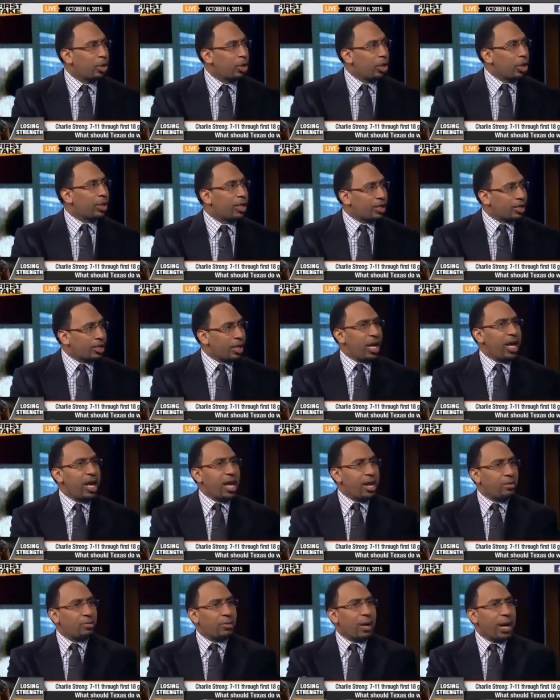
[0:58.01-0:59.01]
Look at the
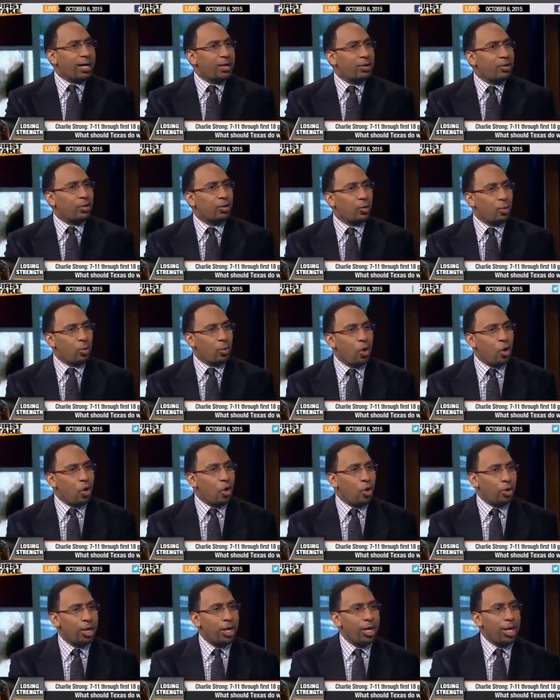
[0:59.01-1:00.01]
handwriting on the
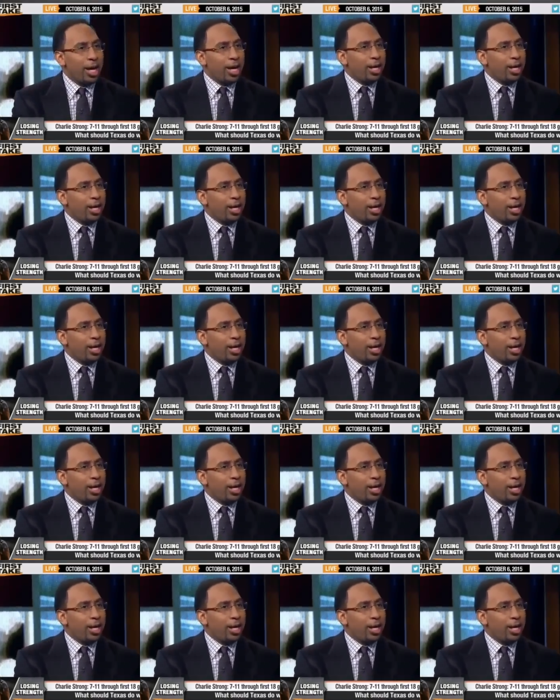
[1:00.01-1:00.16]
wall